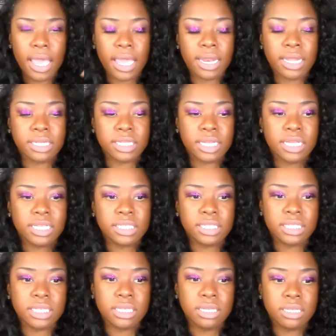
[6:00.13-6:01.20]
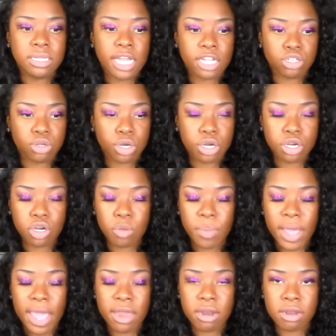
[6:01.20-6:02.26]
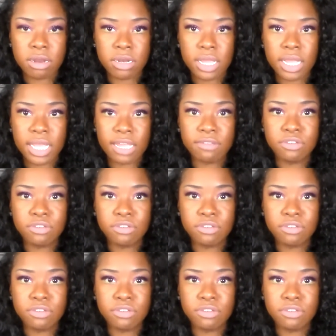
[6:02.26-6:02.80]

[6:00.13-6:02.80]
and it does the natural curl pattern it